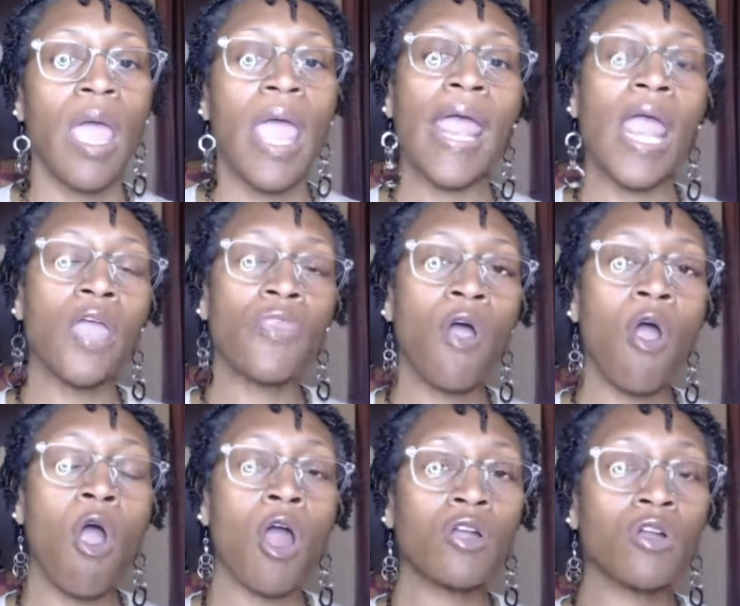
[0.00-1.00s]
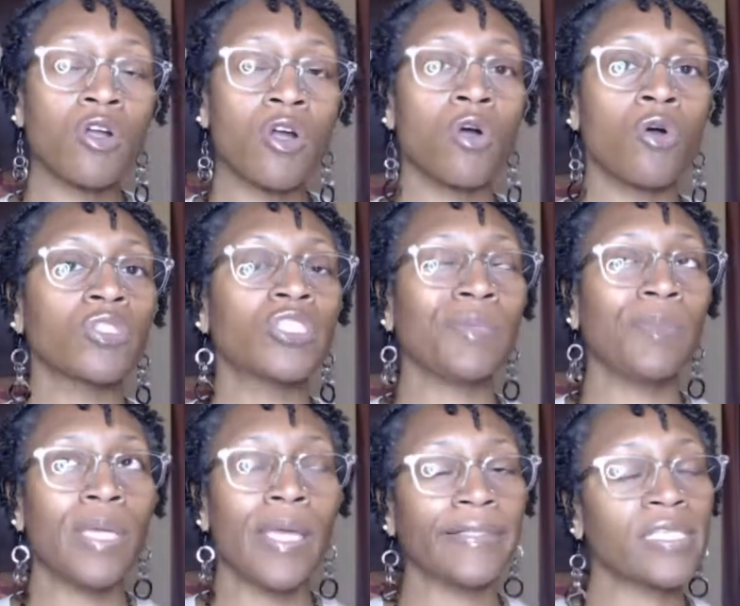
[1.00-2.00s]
And in the article, she began